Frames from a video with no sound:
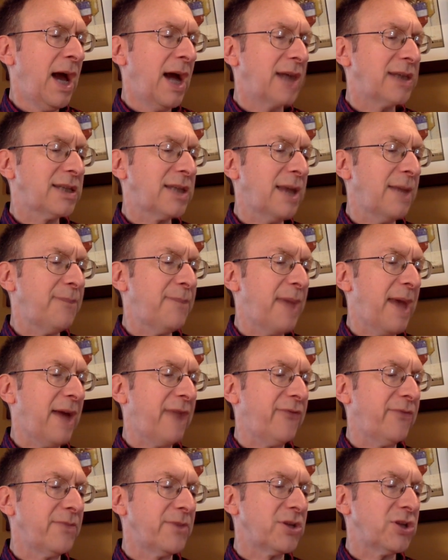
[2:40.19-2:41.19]
Stepped back
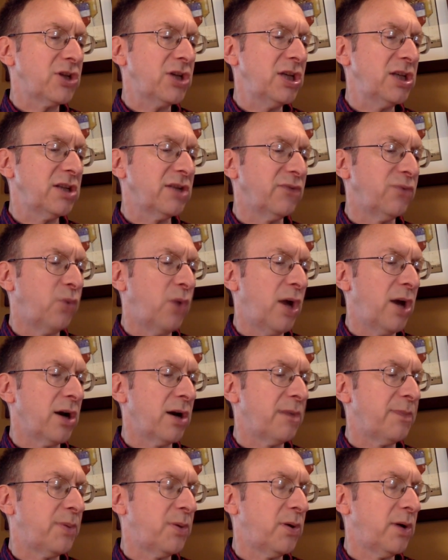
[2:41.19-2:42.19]
from the sheets of
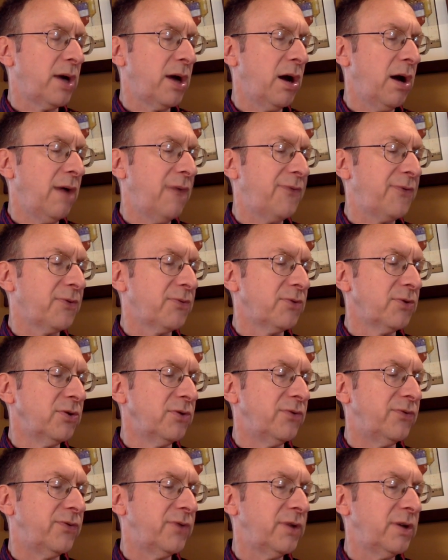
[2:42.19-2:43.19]
water pouring off the
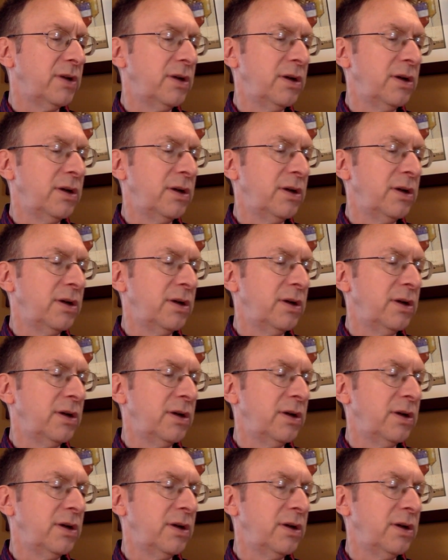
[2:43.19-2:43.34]
roof.